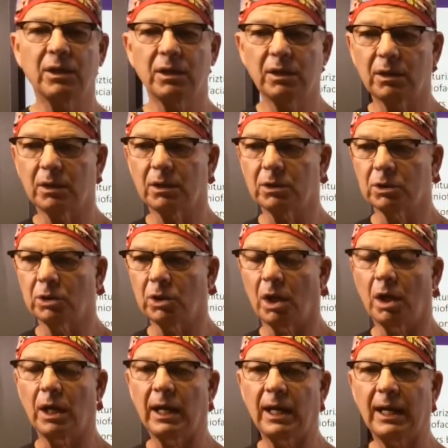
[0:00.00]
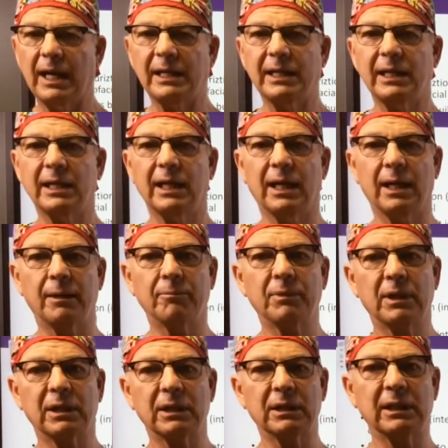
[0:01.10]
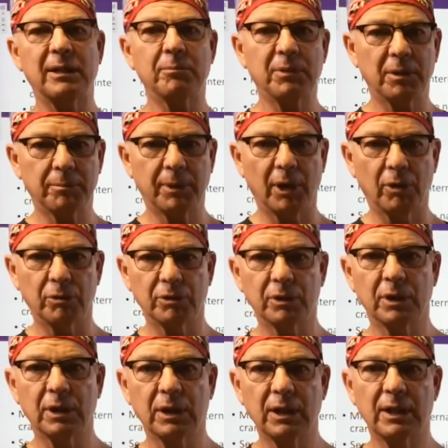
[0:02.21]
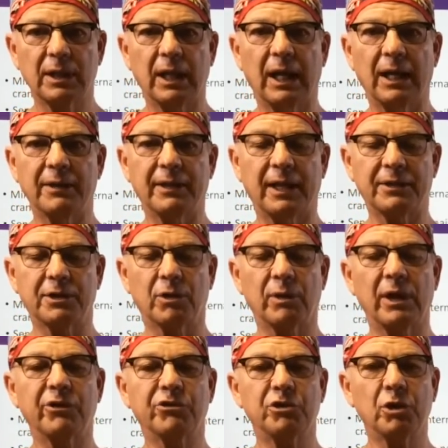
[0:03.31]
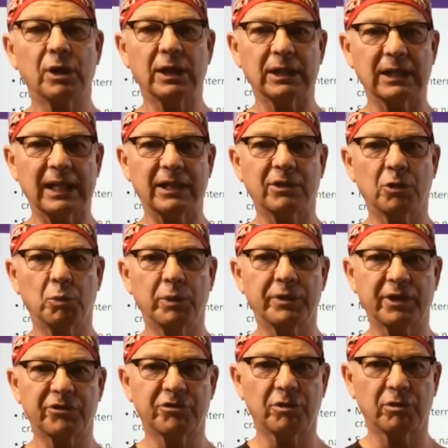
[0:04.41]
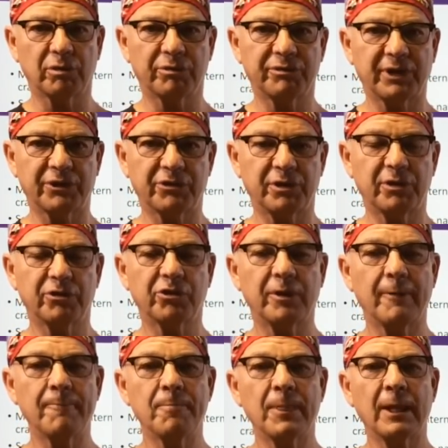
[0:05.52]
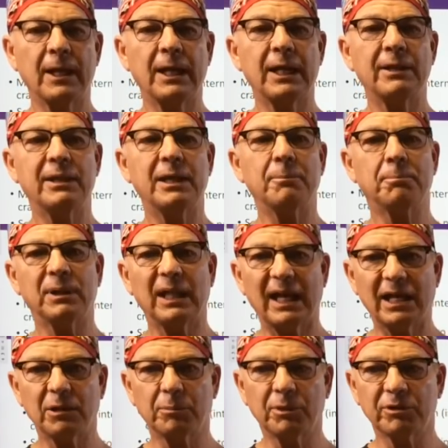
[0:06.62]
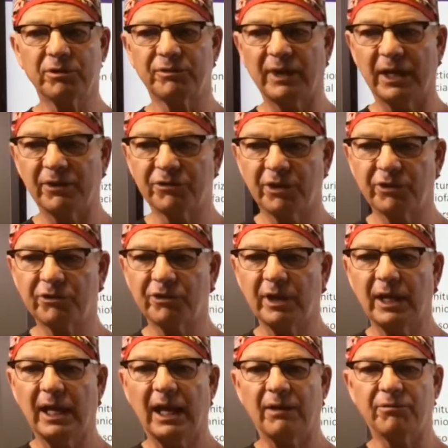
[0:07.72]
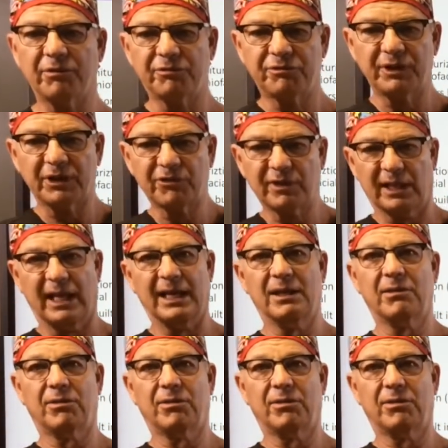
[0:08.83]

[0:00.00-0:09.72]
There's no question external devices can more easily correct deformities and can do it very safely and very accurately.